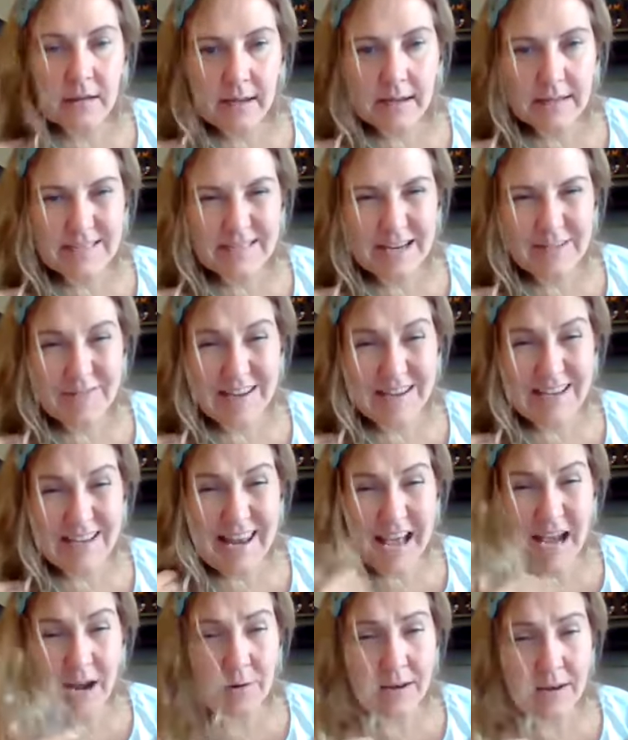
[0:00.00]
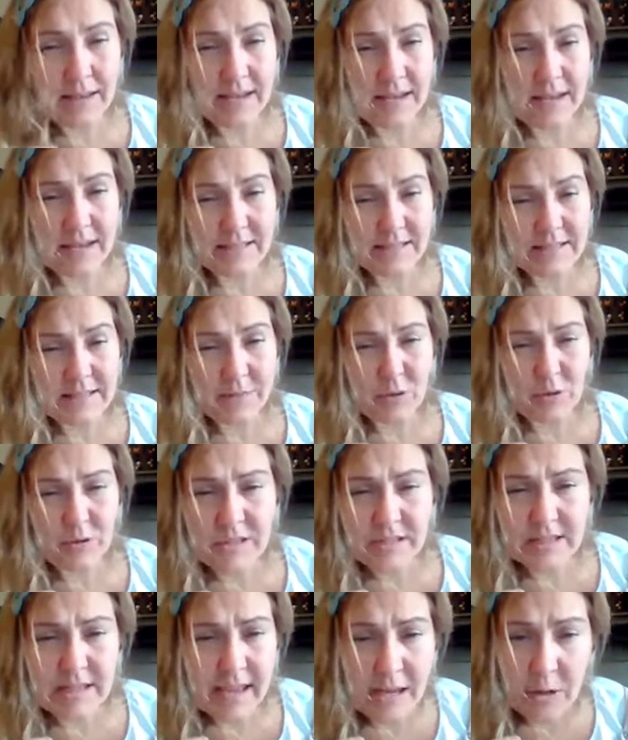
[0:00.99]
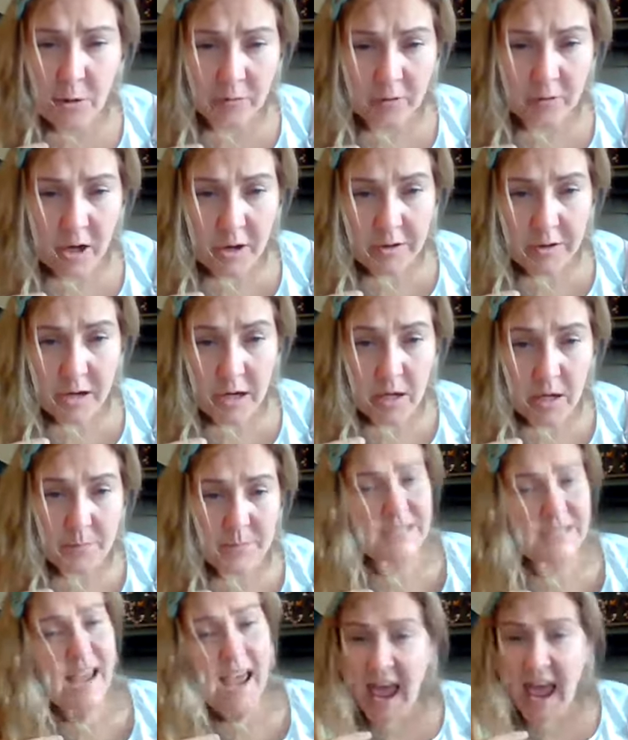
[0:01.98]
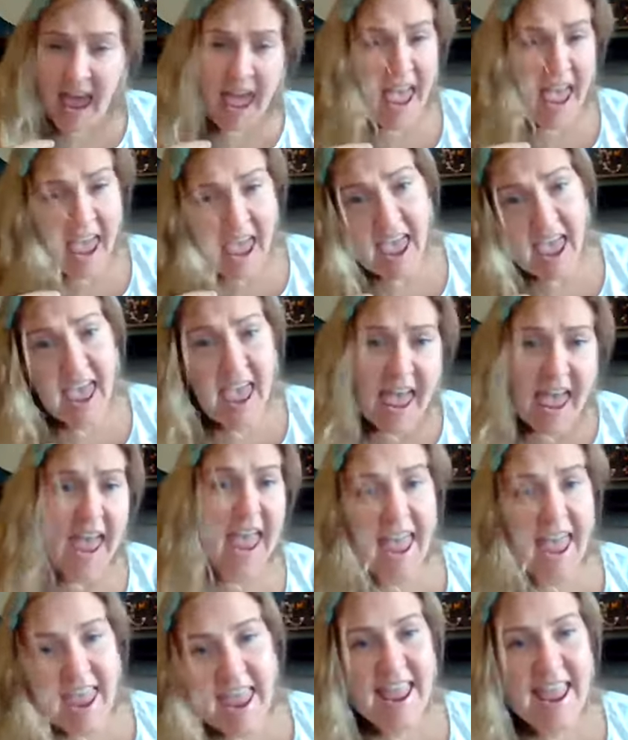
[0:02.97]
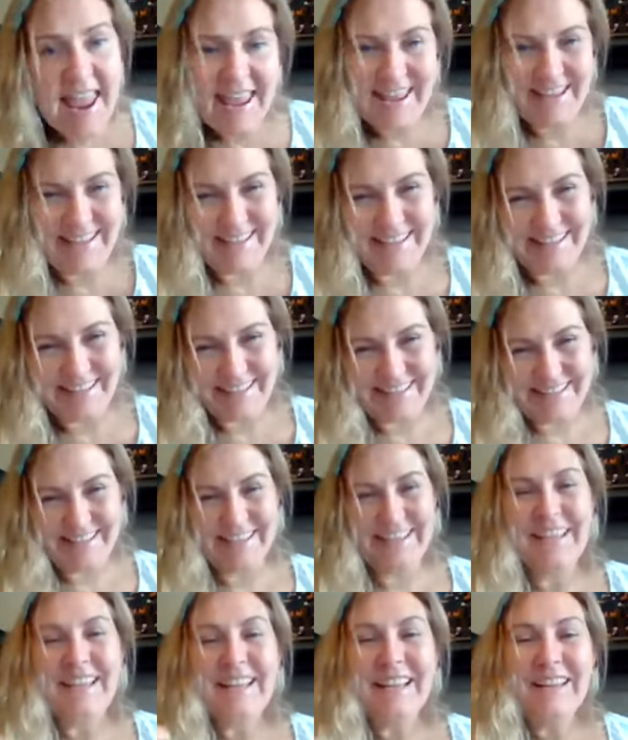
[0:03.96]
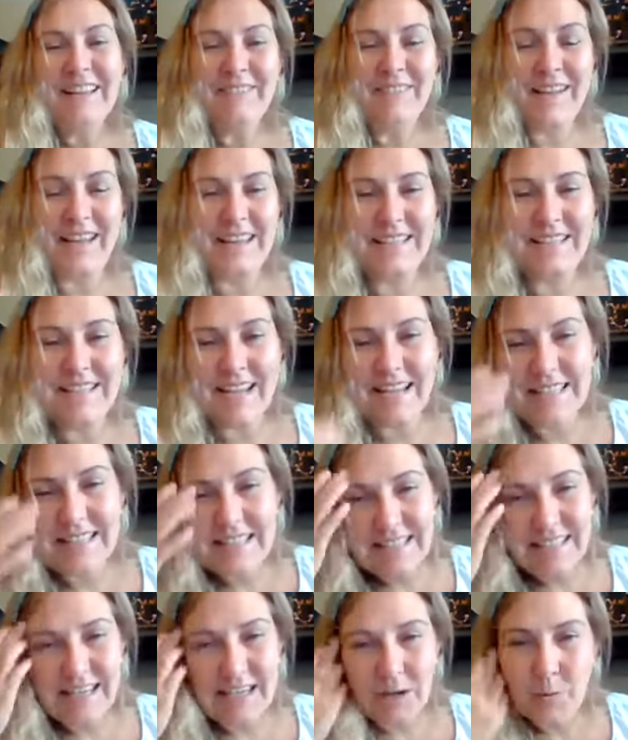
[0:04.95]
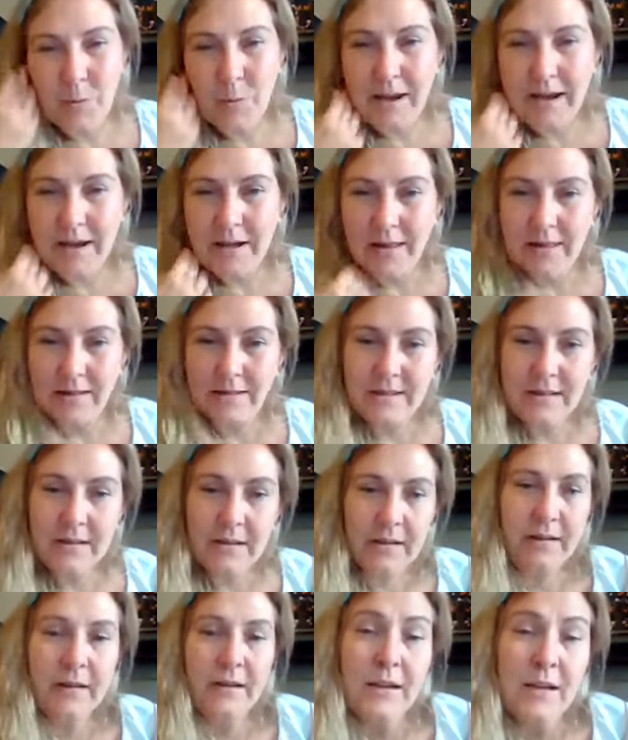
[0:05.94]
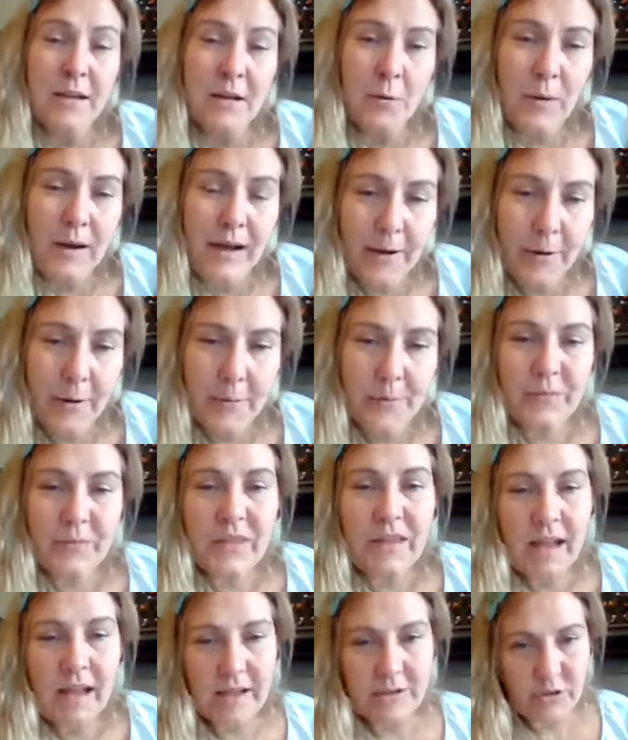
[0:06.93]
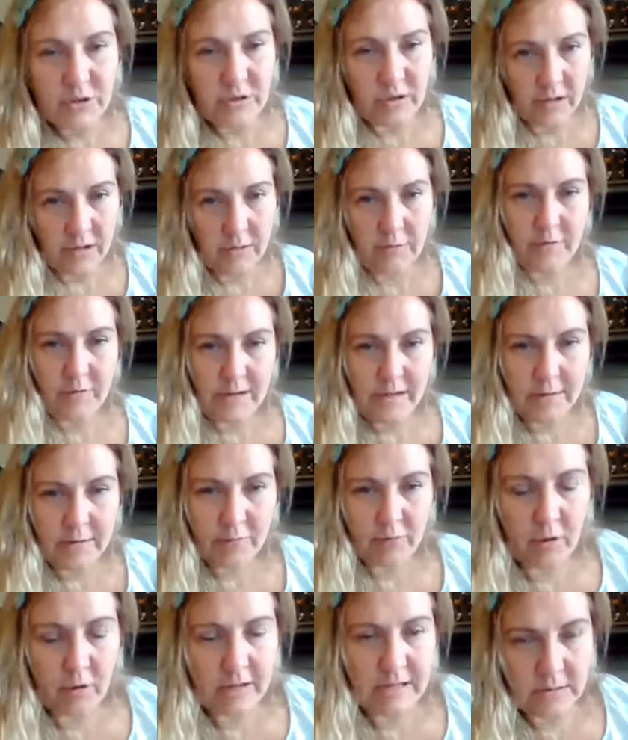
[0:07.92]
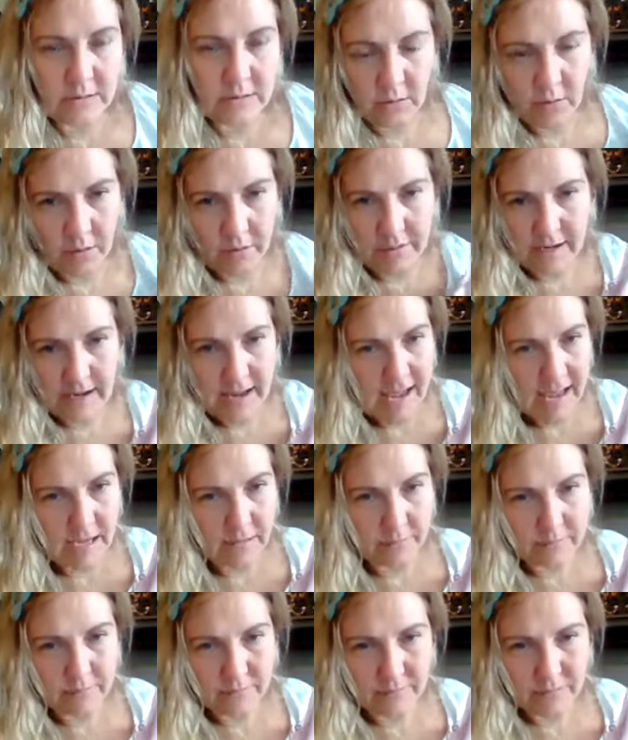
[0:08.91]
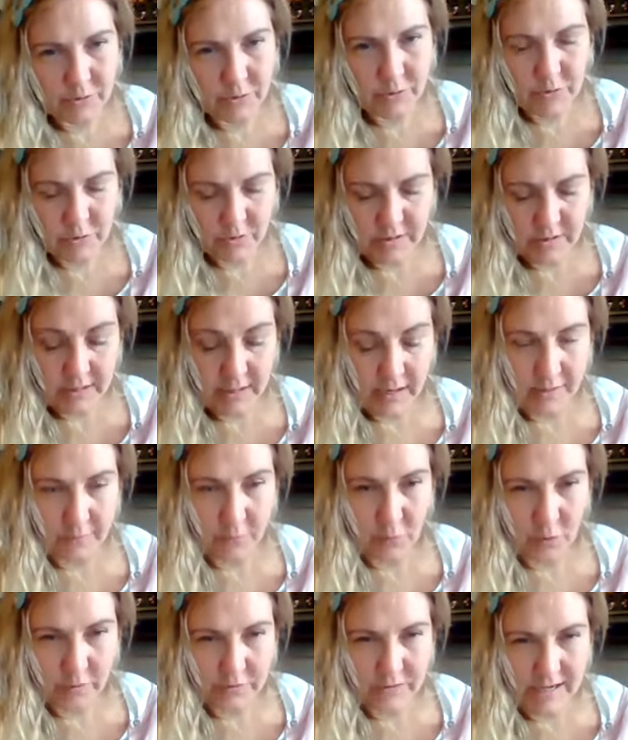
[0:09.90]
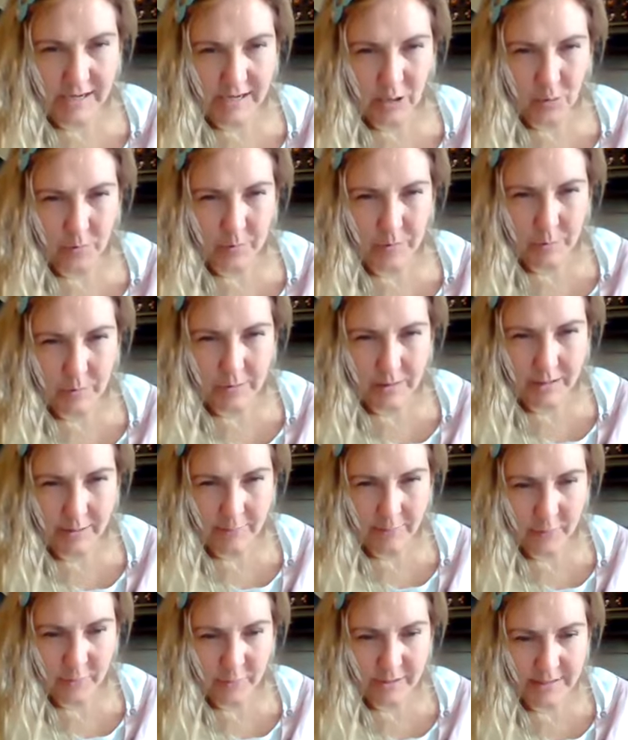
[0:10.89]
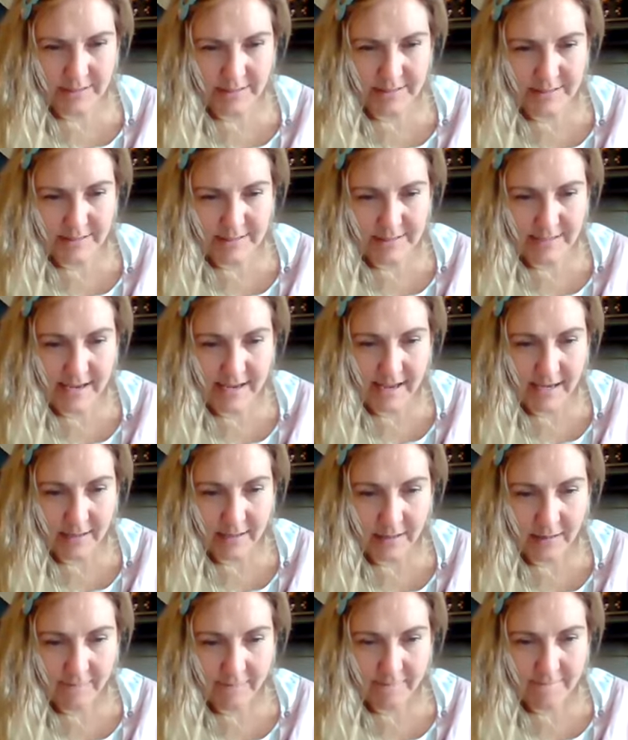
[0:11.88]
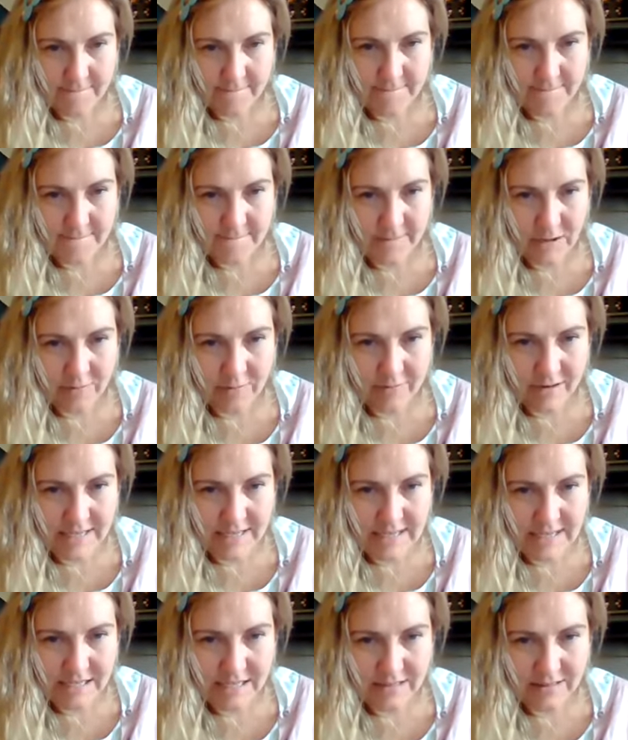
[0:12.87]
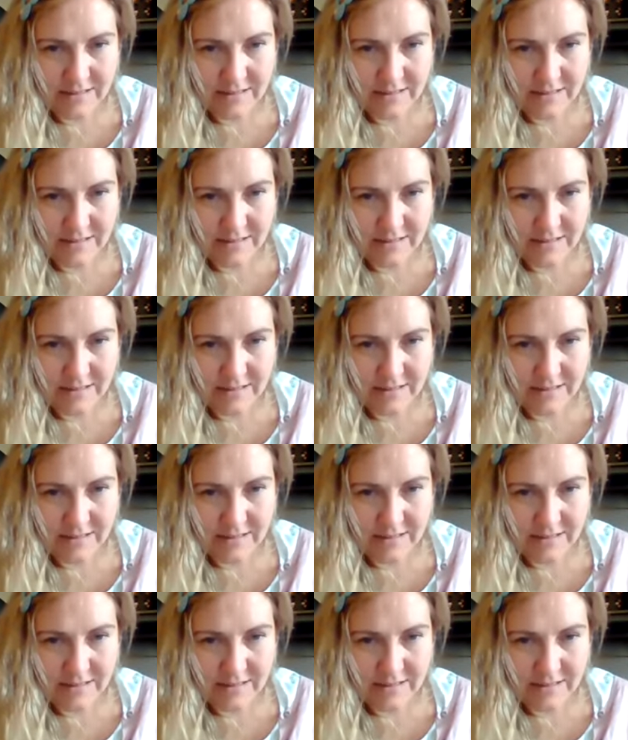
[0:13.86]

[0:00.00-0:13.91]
And say it really loudly. See if you can scare your grown-ups. A. Fantastic. Well done. Well, as you know, Freddy the Frog is on holiday. Who do you think I've got to help me with our phonics today? You ready?